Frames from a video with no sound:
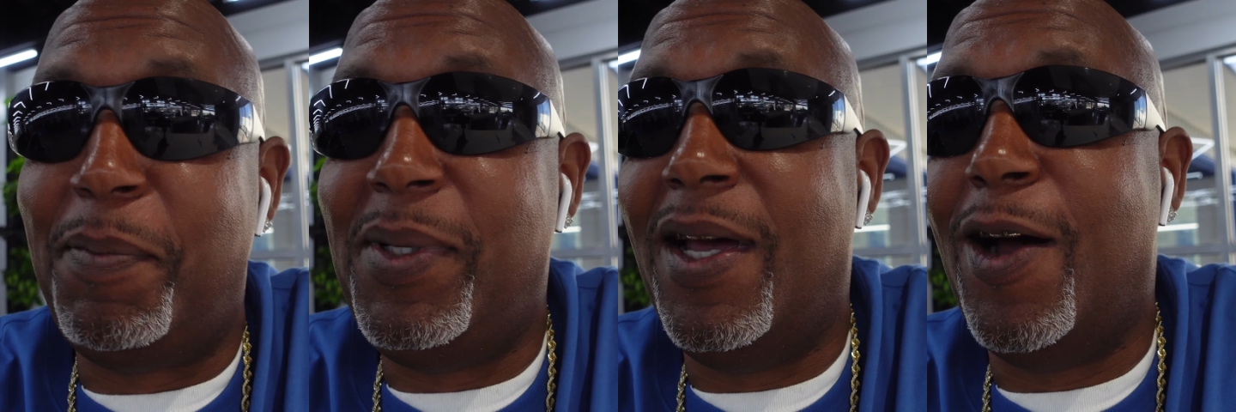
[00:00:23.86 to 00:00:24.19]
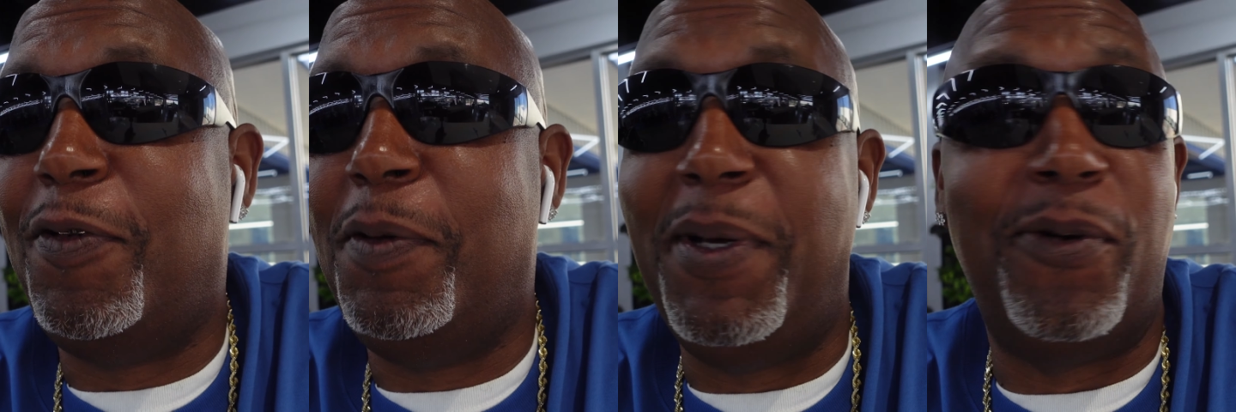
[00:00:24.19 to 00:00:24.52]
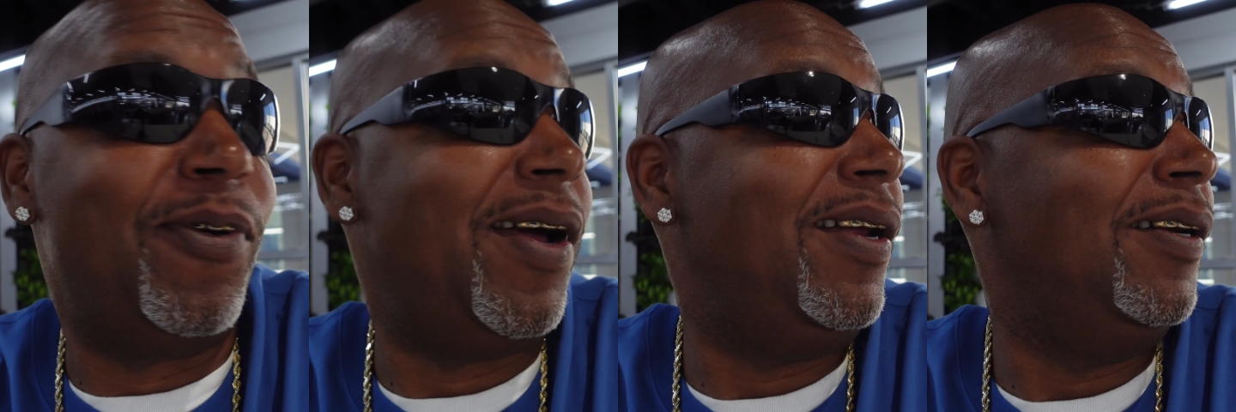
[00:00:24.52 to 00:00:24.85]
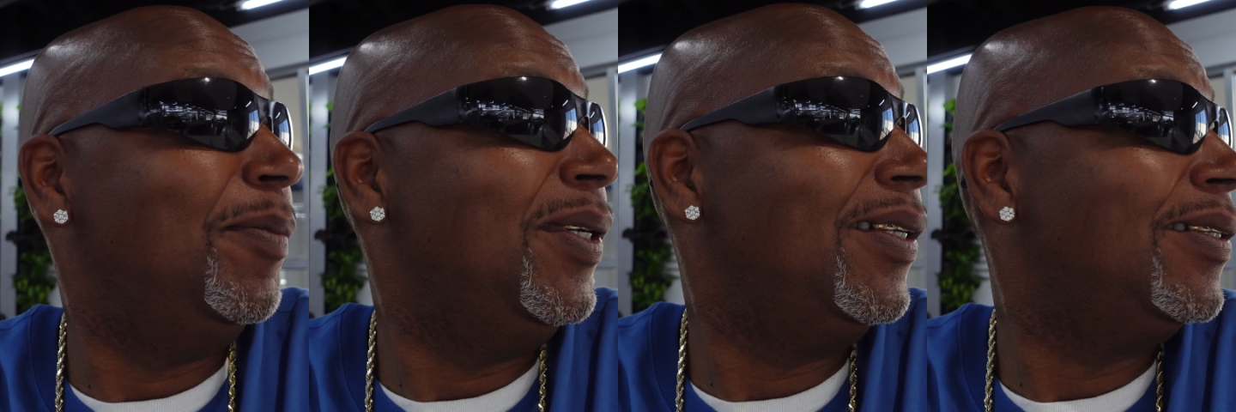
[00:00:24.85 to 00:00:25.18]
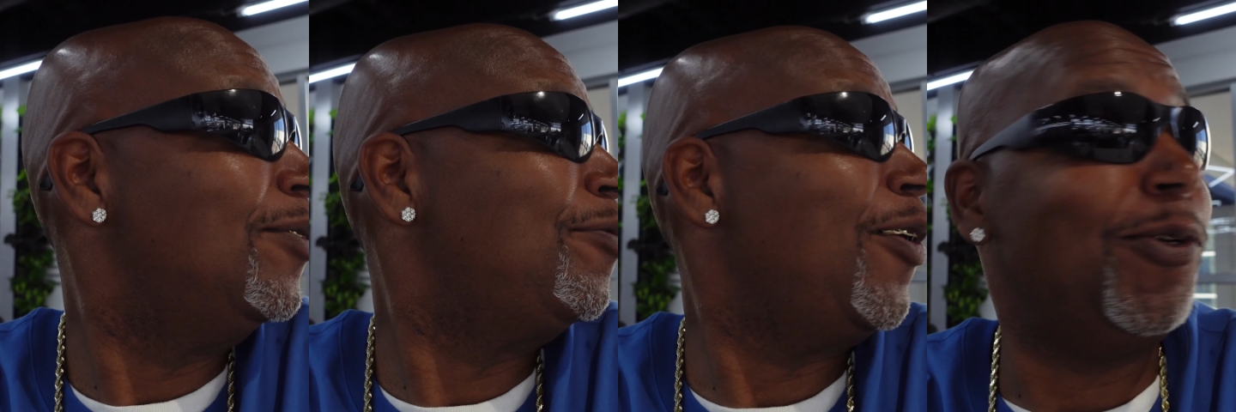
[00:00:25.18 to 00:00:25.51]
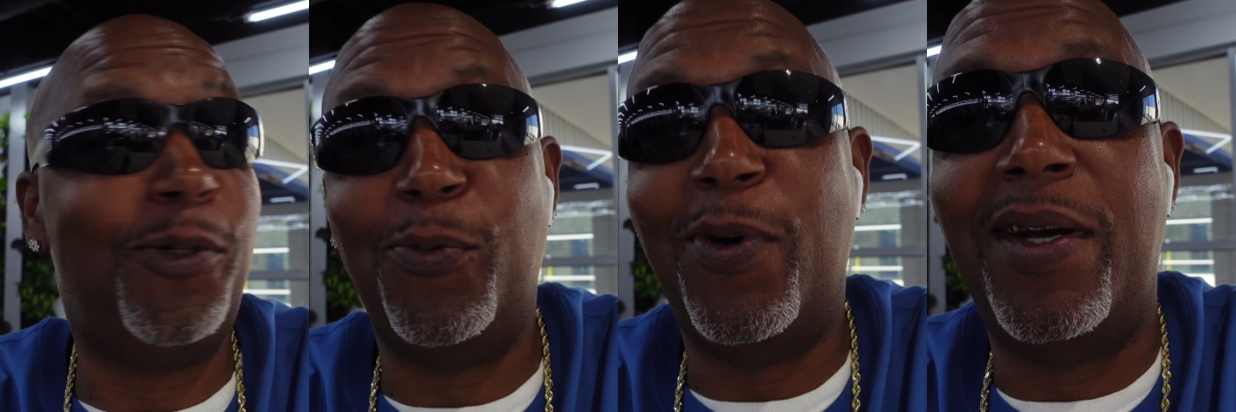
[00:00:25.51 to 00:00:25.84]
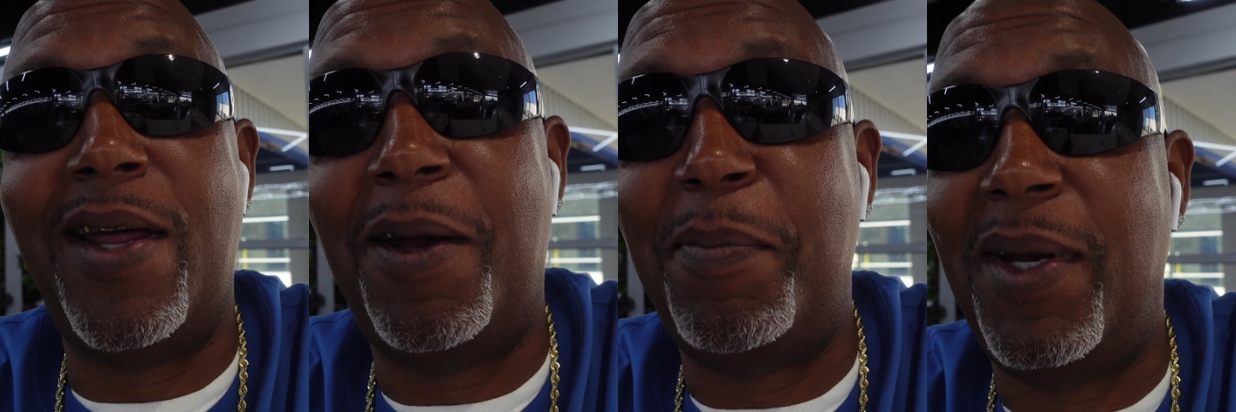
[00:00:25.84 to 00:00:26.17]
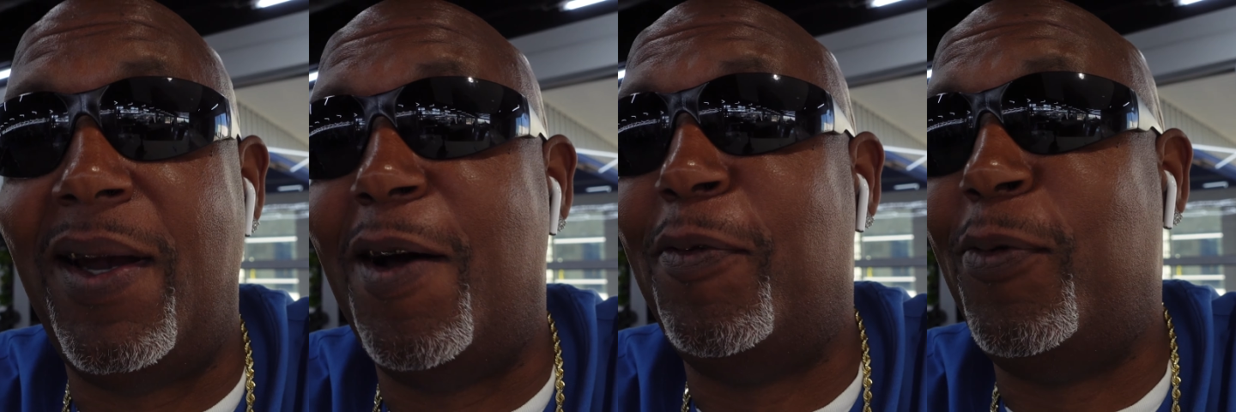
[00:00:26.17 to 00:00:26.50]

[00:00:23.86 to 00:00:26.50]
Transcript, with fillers: be off it be raining, but this the first one I've been off